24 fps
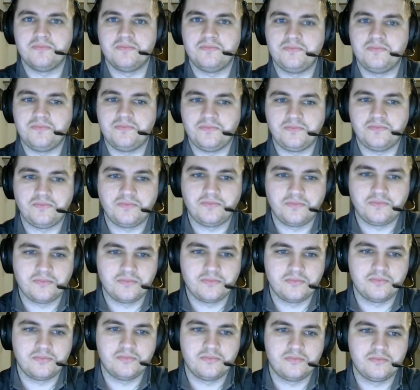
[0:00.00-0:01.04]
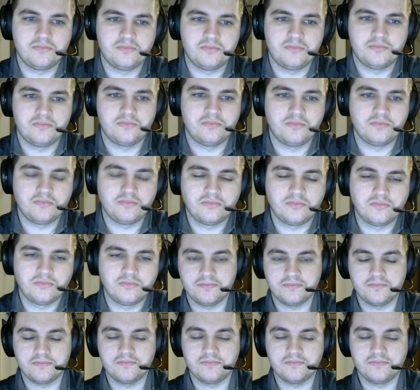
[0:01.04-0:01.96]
Nothing is said.